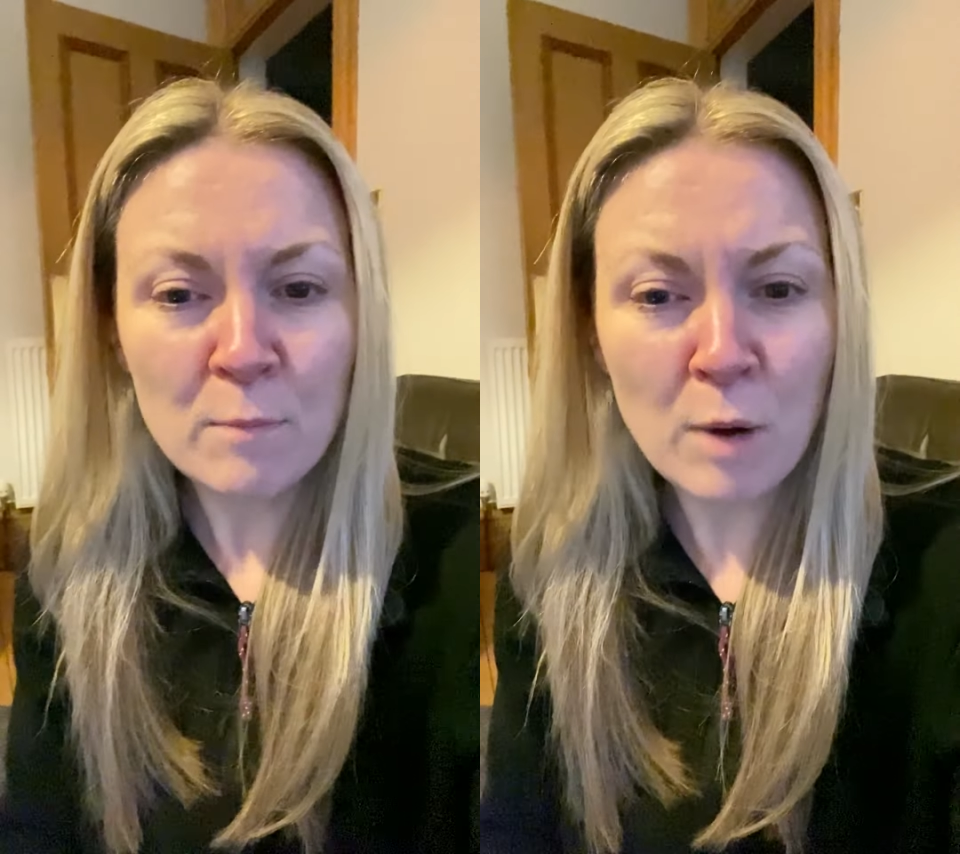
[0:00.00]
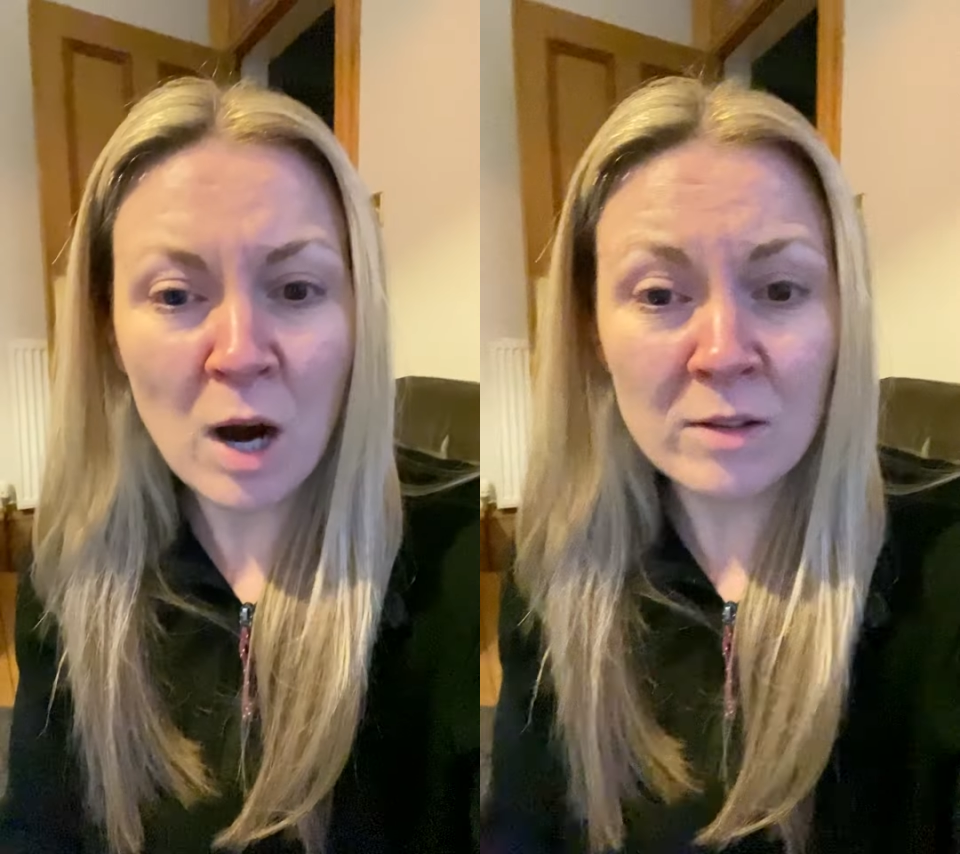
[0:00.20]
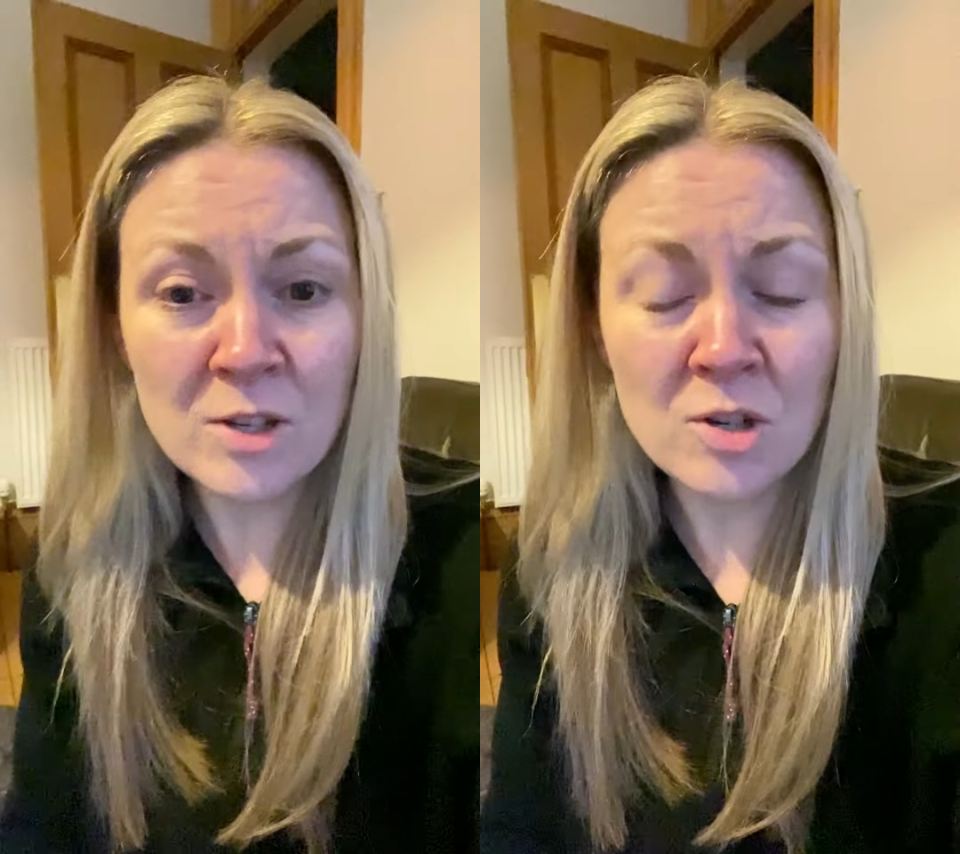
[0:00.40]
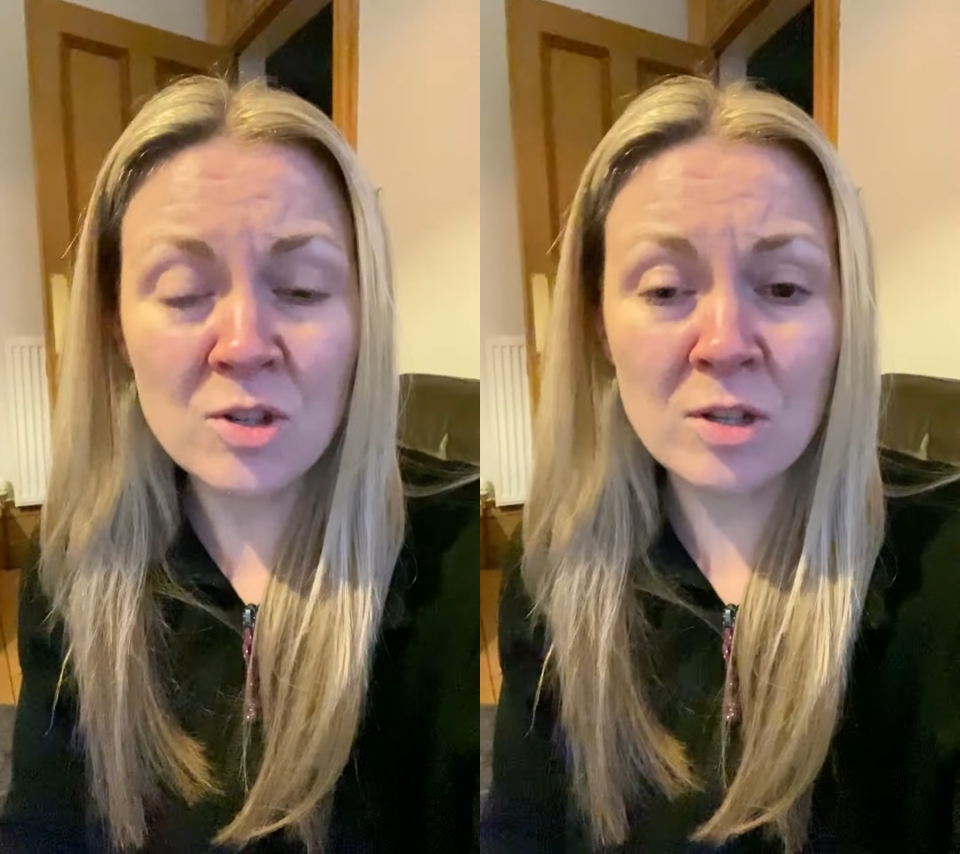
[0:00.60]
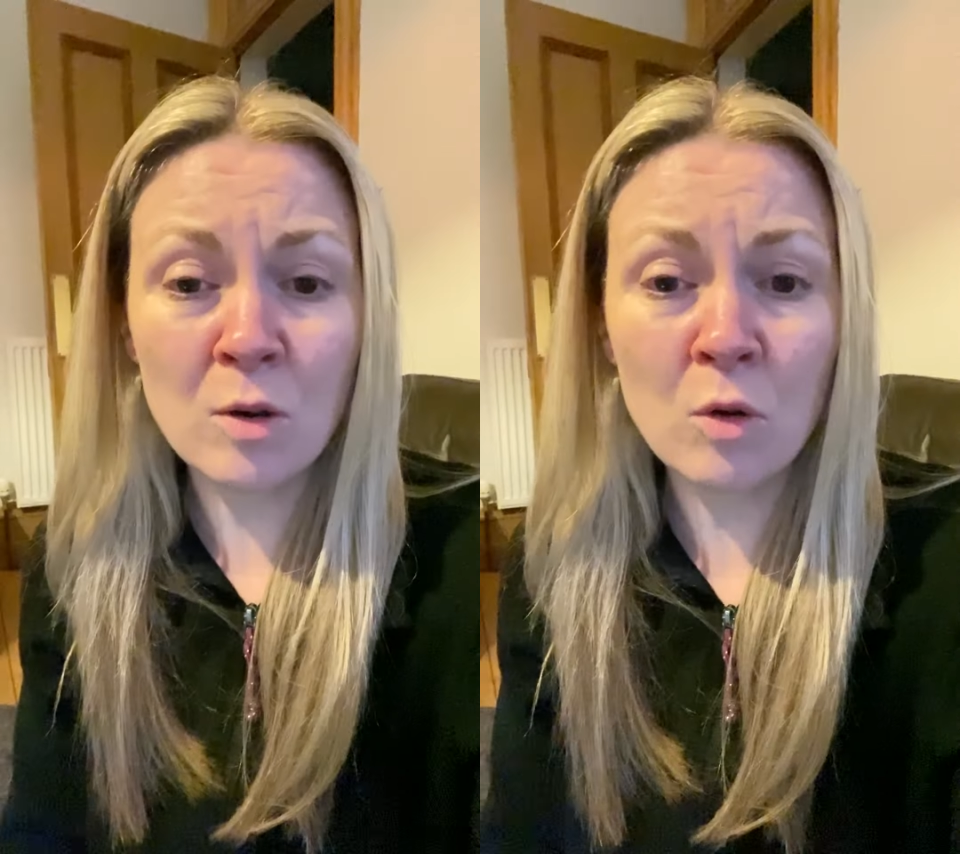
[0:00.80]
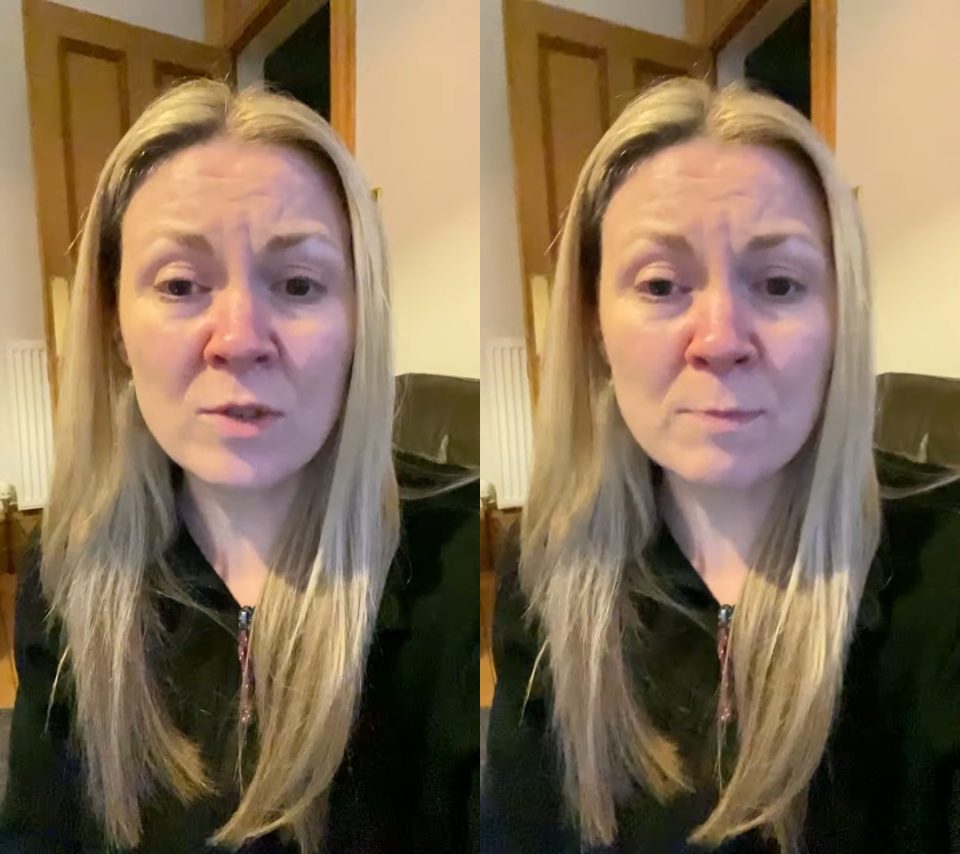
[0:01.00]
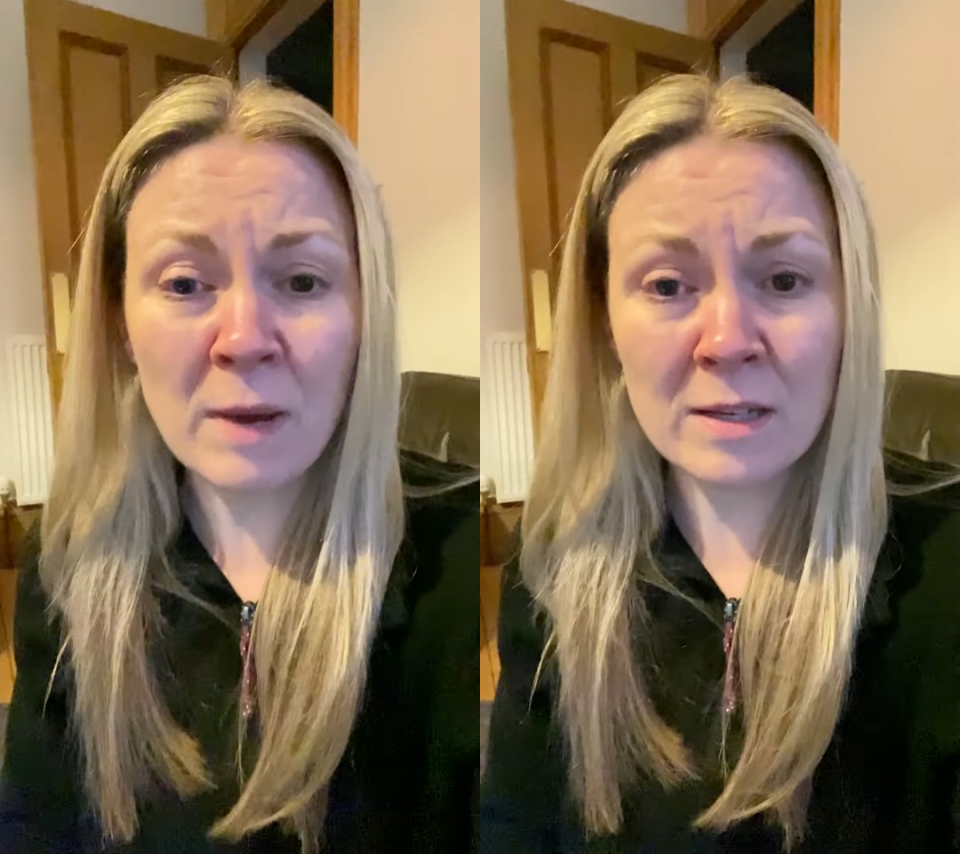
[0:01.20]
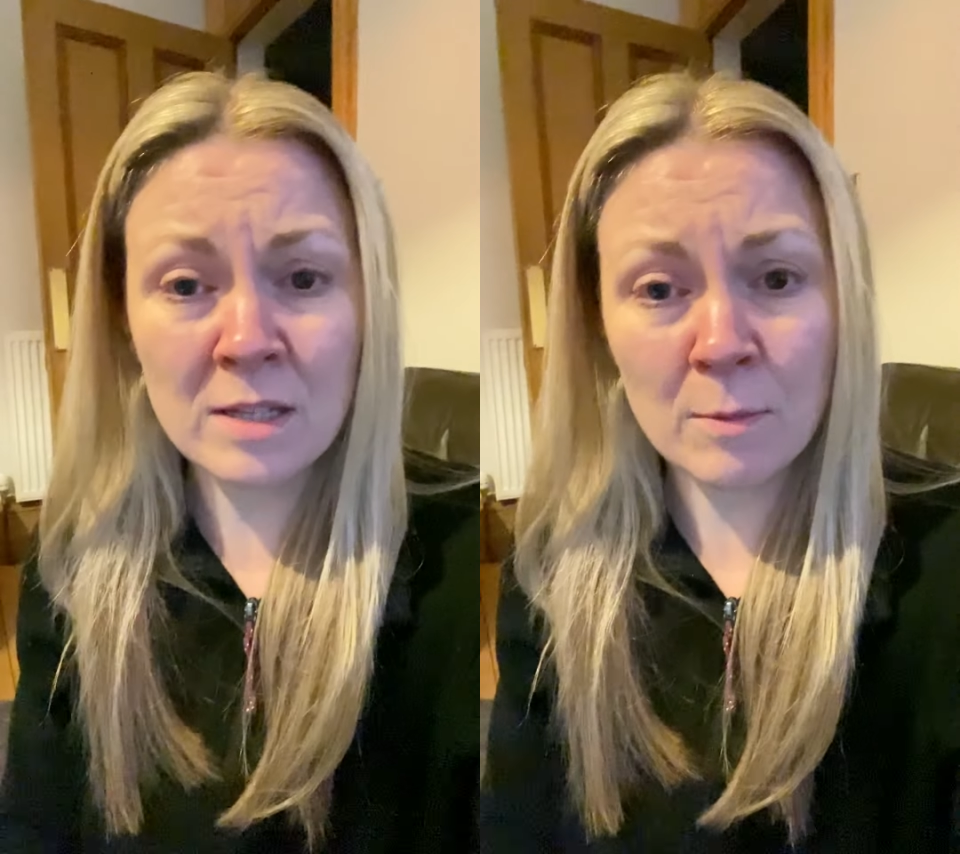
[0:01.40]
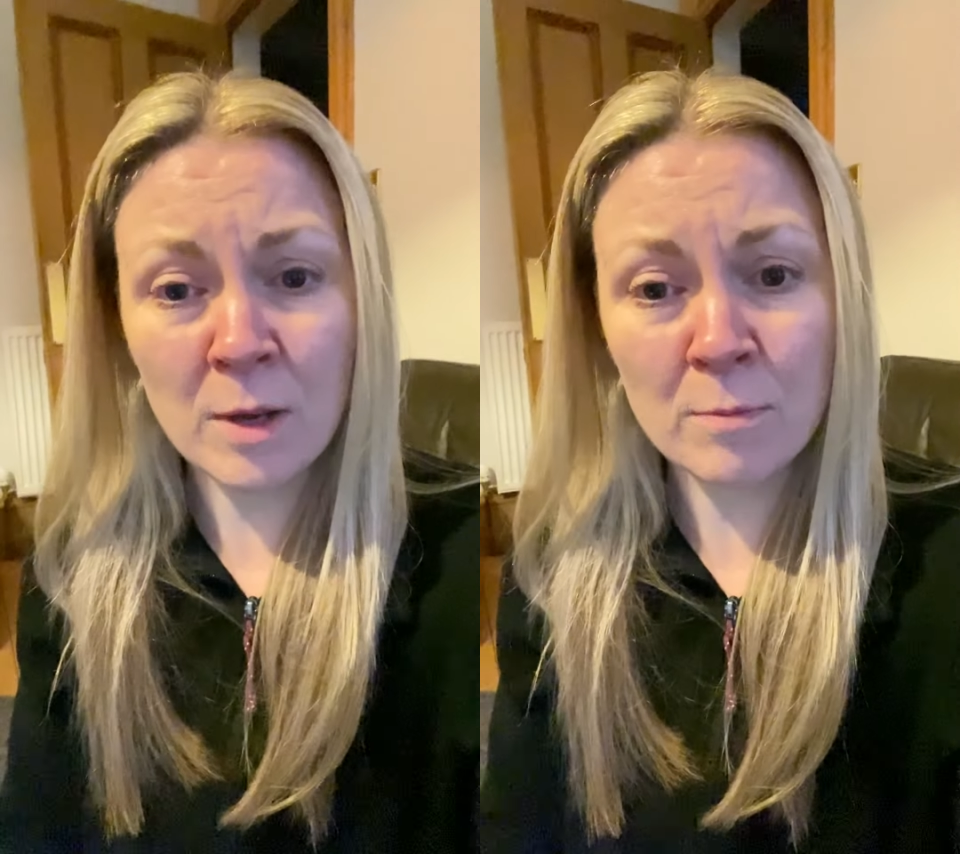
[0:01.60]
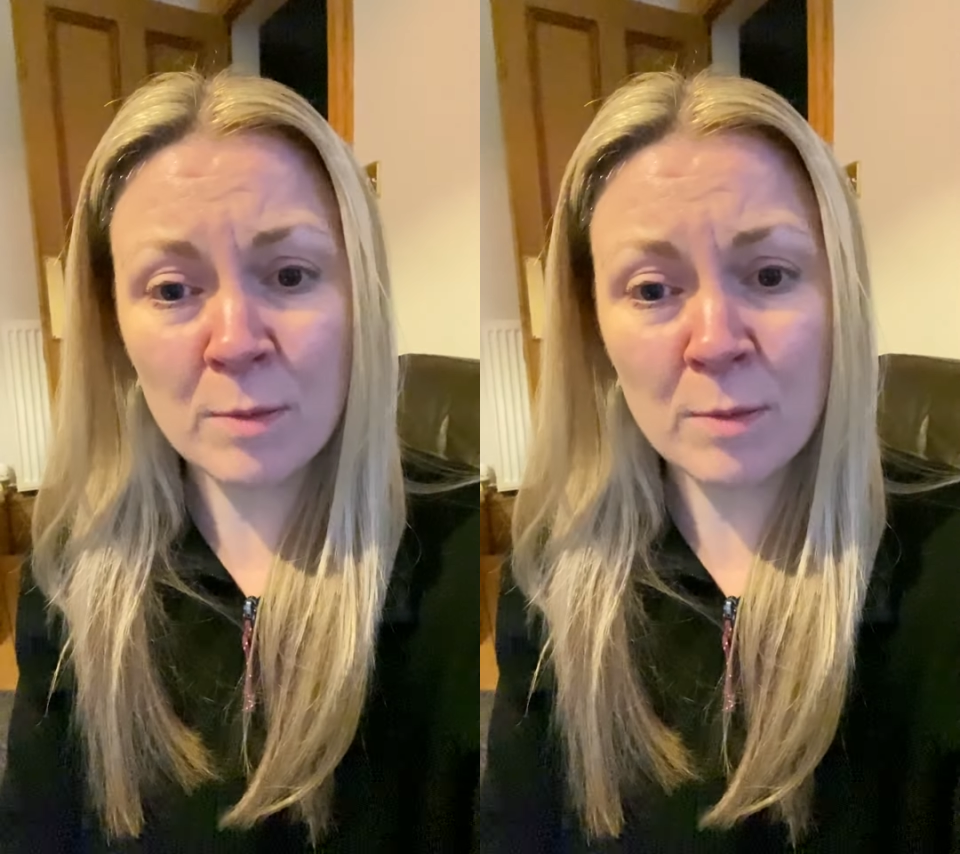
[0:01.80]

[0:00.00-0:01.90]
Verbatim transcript: partly due to the COVID pandemic,